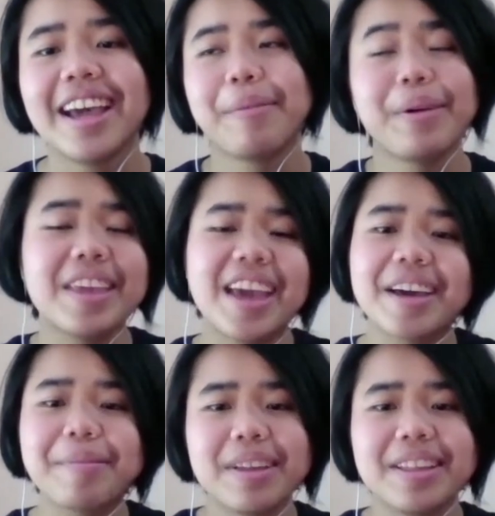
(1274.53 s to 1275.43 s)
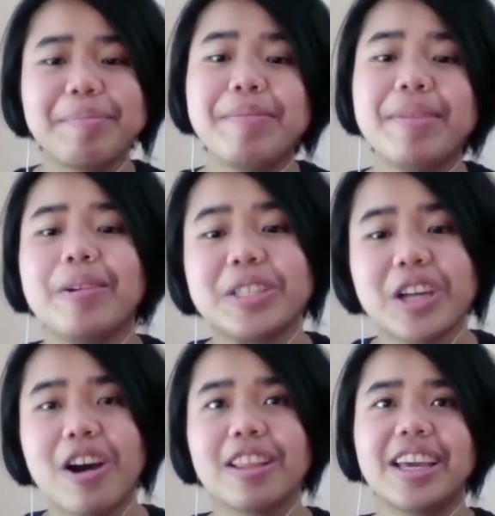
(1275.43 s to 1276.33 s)
Well, yeah, but maybe your
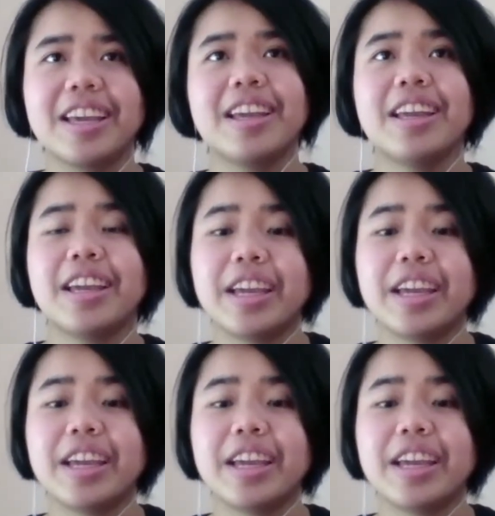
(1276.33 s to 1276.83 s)
dog, like